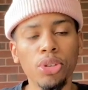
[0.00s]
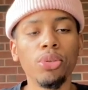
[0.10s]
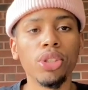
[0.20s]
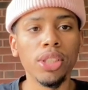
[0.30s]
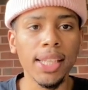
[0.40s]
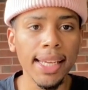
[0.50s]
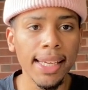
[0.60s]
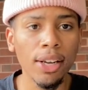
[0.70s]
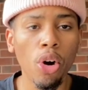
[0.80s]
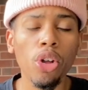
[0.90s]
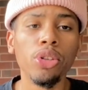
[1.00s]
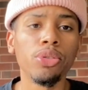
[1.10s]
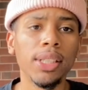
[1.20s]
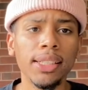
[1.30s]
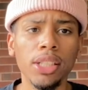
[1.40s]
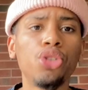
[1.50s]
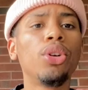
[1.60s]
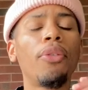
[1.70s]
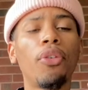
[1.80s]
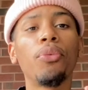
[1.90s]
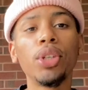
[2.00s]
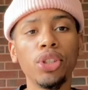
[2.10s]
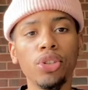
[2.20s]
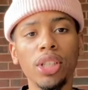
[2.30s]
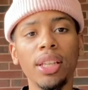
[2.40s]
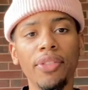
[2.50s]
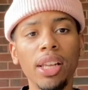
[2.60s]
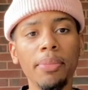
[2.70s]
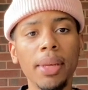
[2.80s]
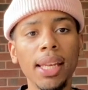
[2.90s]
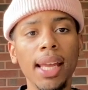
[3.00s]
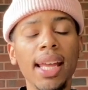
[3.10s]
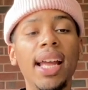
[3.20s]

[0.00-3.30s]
So it's just taking all those things you got from research and development